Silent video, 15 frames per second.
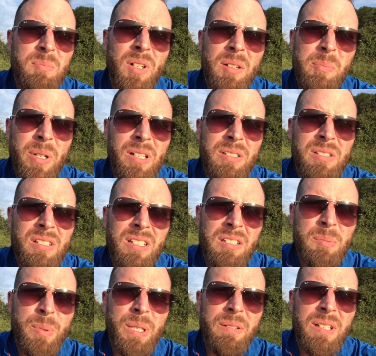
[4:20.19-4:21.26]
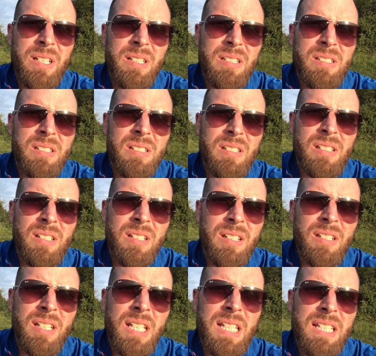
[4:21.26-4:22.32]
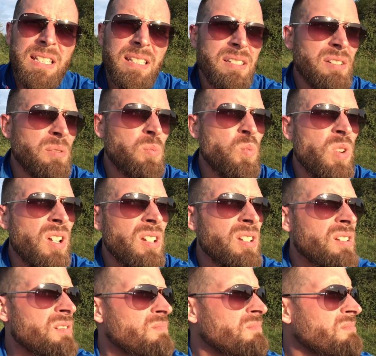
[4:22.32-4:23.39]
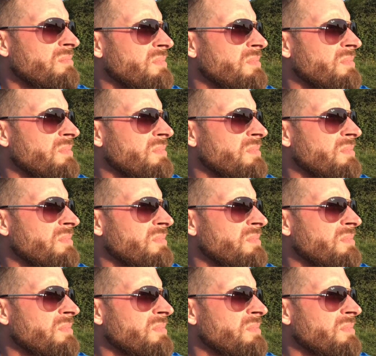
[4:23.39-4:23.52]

my personal experience. That's just one